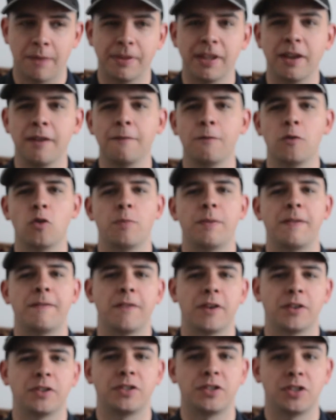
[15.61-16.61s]
but then I thought it'd be
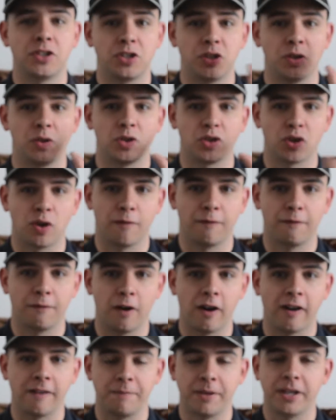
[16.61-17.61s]
fun to just do a top
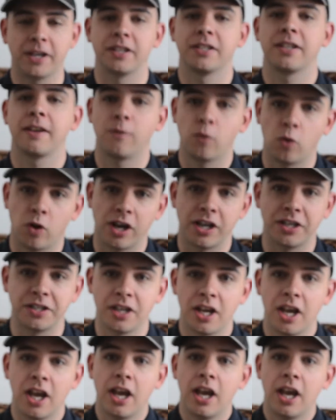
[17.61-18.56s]
5 because otherwise